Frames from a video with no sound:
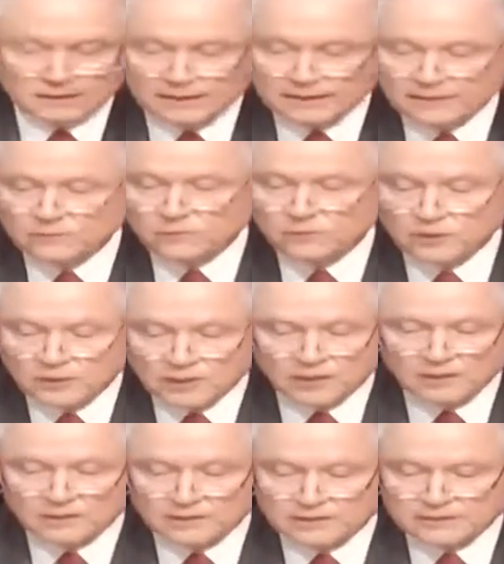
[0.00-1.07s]
He didn't
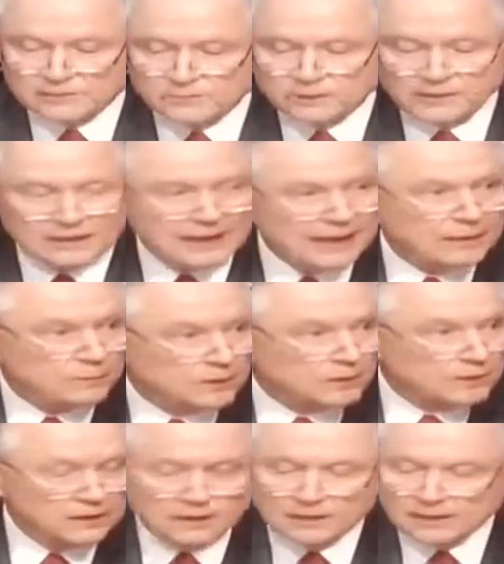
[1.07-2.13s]
recall this, but
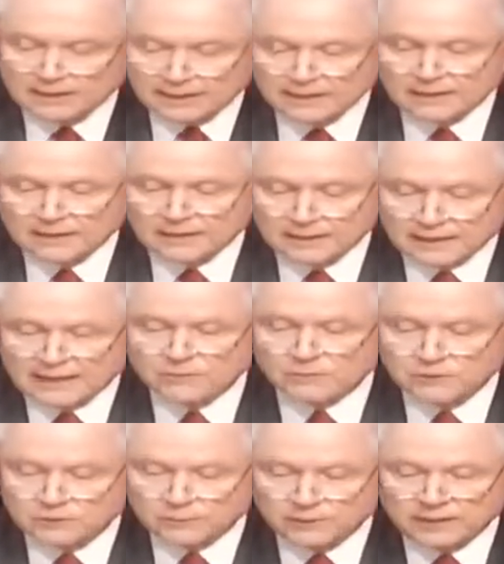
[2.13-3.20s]
I
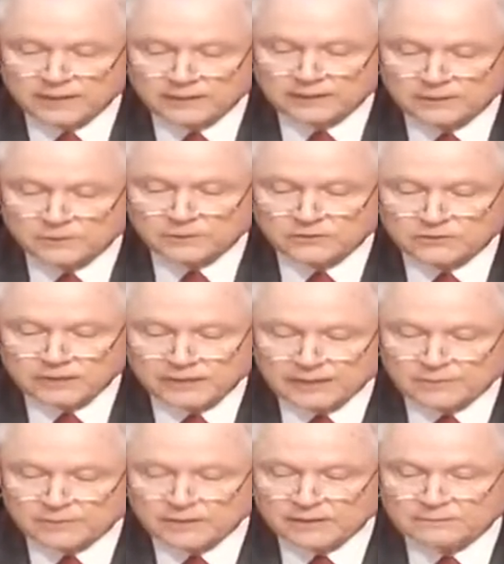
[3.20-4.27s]
responded to his
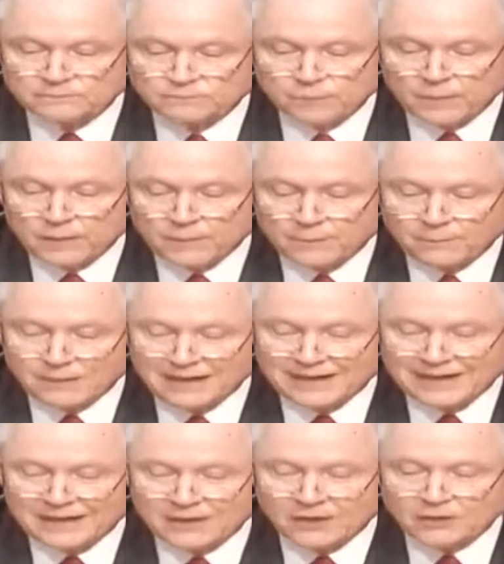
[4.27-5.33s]
comment
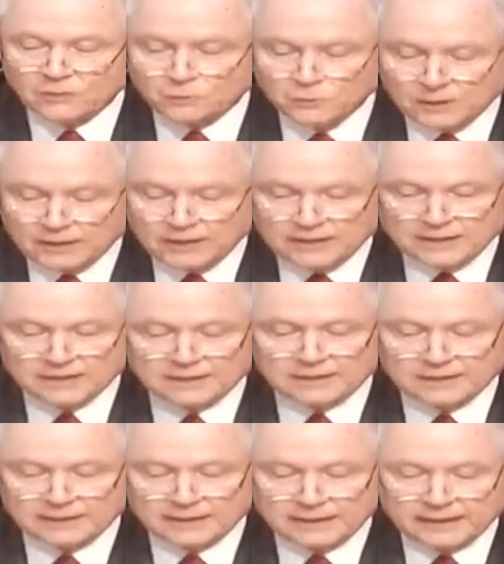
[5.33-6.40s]
by agreeing
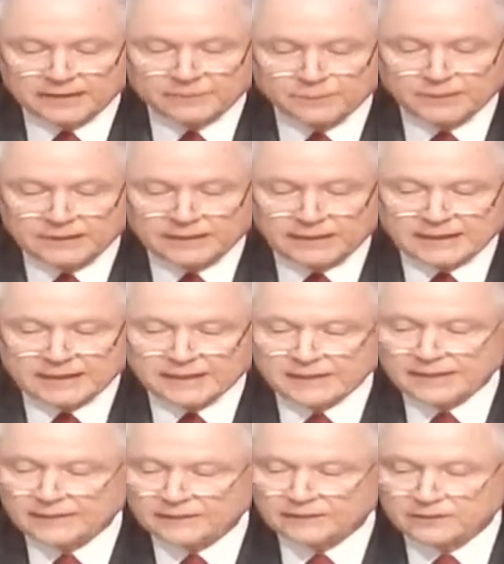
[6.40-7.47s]
that the FBI
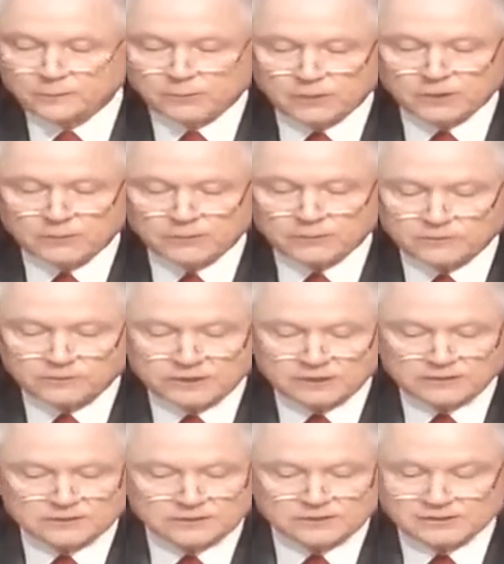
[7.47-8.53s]
and the Department of
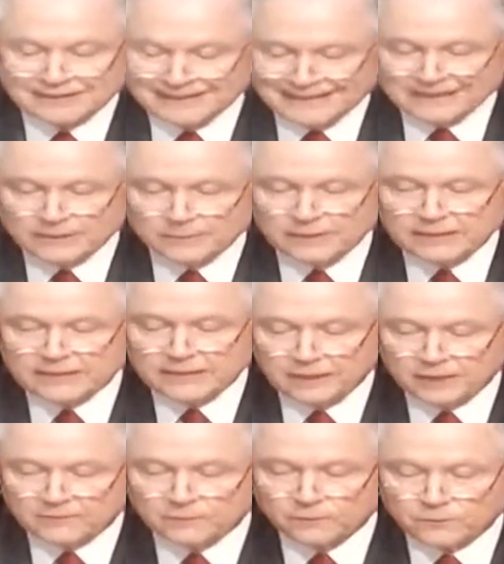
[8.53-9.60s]
Justice needed to be
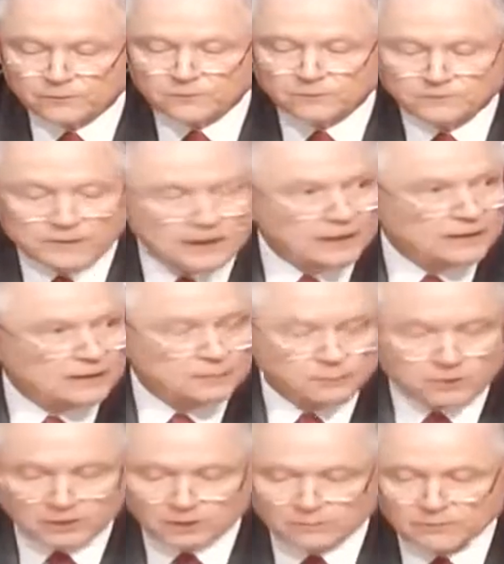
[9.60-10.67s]
careful to follow
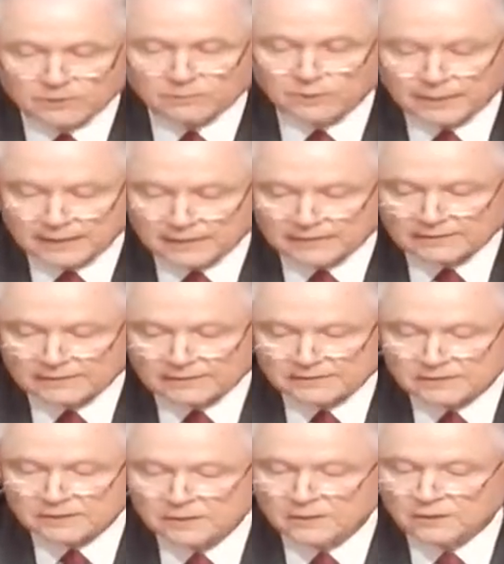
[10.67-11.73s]
department
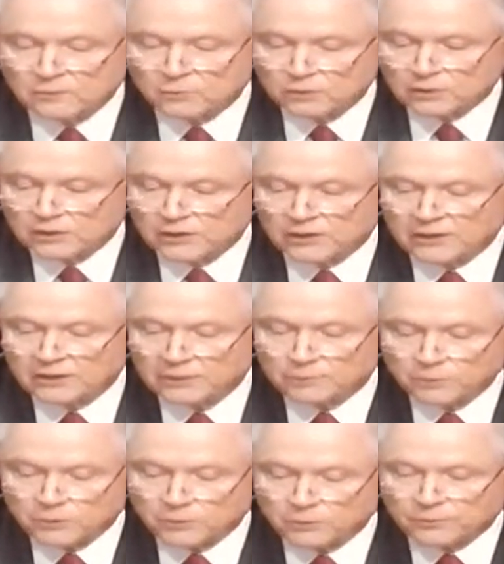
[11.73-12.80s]
policies regarding
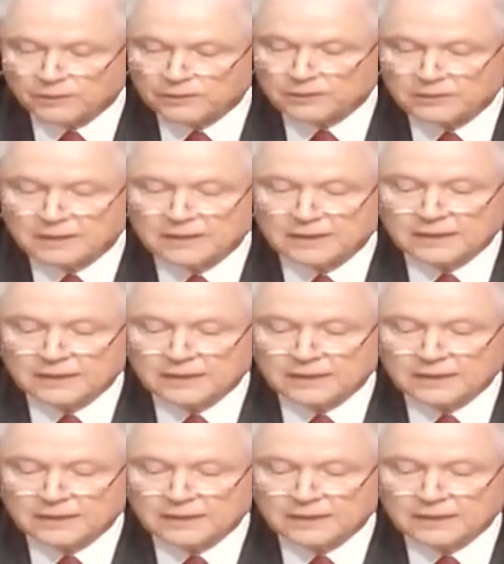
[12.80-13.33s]
appropriate